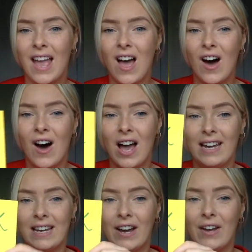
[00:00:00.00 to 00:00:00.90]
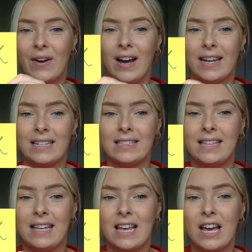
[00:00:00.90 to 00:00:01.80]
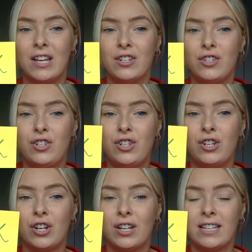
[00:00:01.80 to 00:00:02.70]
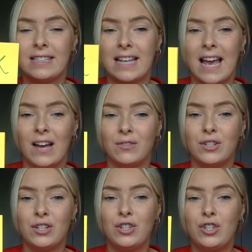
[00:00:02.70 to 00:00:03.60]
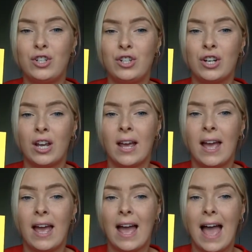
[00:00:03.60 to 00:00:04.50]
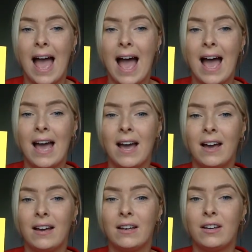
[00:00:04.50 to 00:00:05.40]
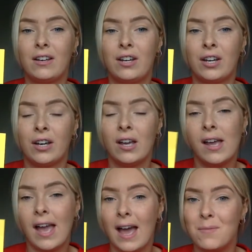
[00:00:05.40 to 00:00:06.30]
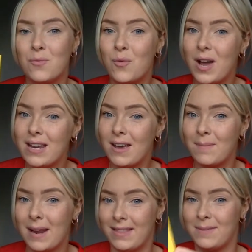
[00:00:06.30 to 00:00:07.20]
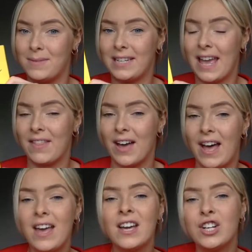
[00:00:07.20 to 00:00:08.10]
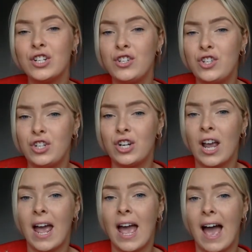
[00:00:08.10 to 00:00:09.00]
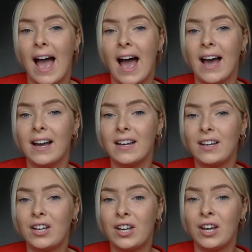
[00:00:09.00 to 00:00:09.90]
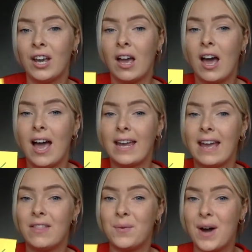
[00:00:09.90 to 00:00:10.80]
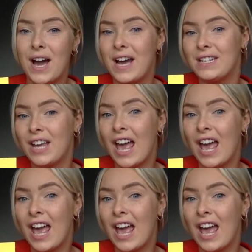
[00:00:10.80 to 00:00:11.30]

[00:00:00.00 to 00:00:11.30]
I know, I can see the ch sound, ch, a, k. And when I blend them together, ch, a, k, I get the word